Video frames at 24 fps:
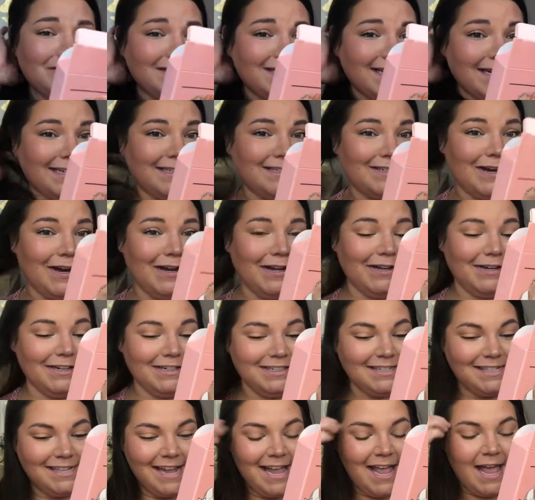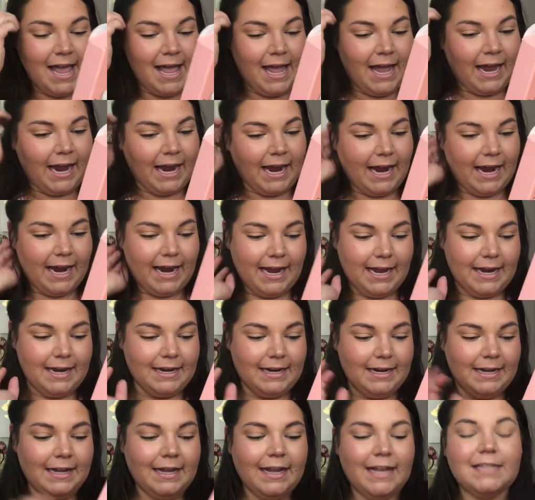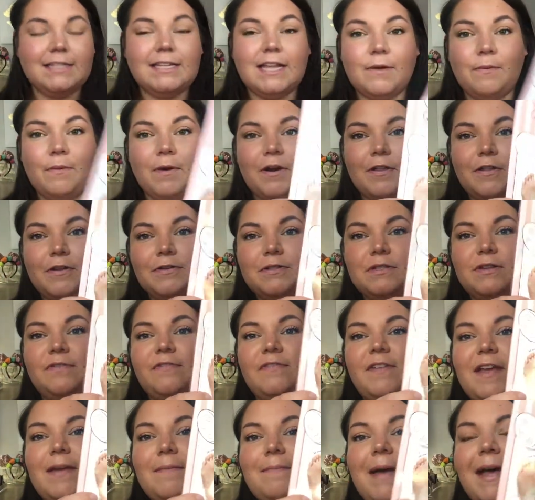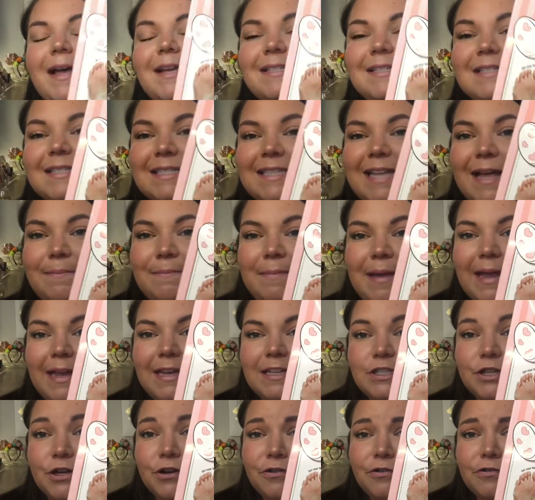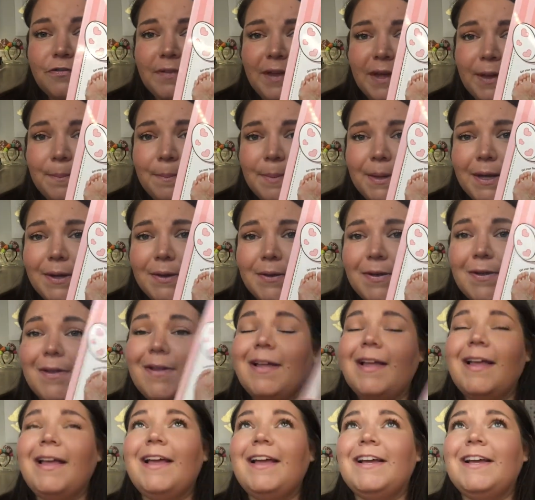six dollars. And it's like one of those feet masks that makes your feet peel.